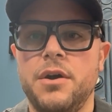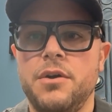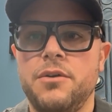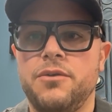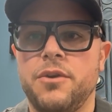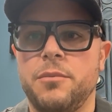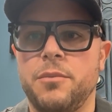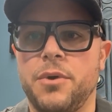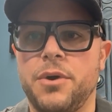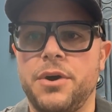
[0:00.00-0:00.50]

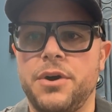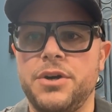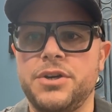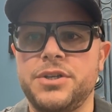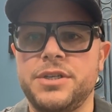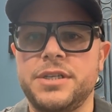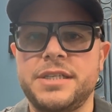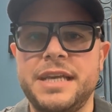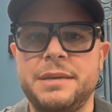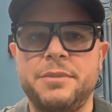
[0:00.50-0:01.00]
more
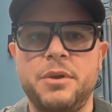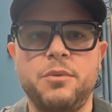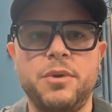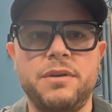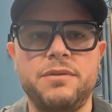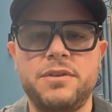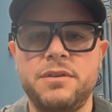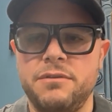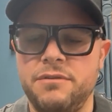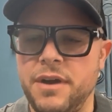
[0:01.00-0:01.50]
urgency. I mean,
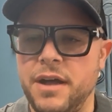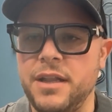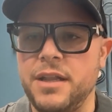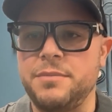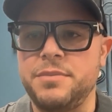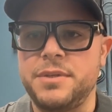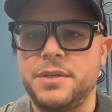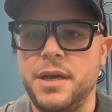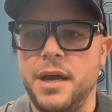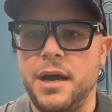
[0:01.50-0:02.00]
we've
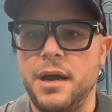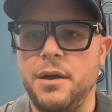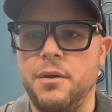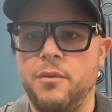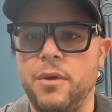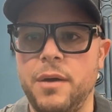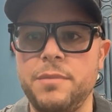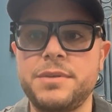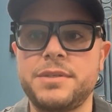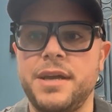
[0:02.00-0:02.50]
developed
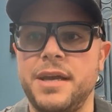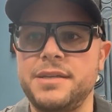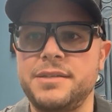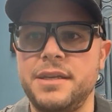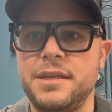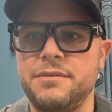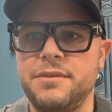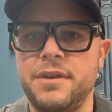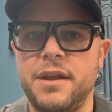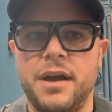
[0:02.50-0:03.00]

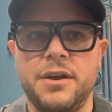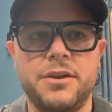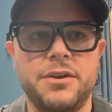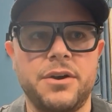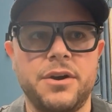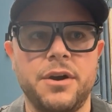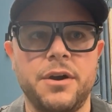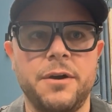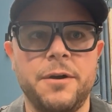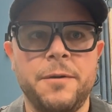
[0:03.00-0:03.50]
websites even
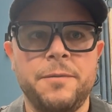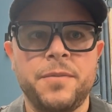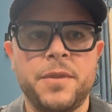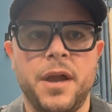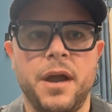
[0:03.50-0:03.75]
under